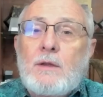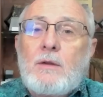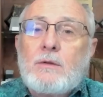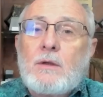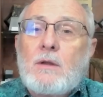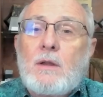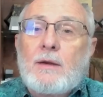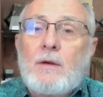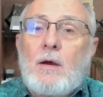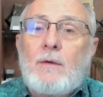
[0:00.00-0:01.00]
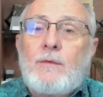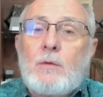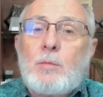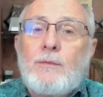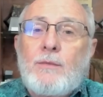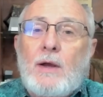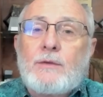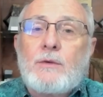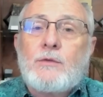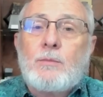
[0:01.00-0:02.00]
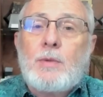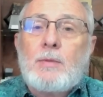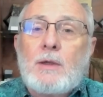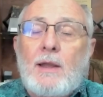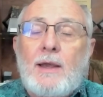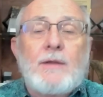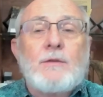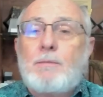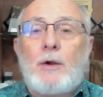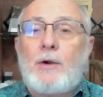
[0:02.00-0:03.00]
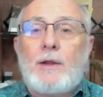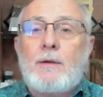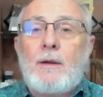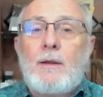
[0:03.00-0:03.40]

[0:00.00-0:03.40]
illegal to collect all vertebrate fossils from public lands, period.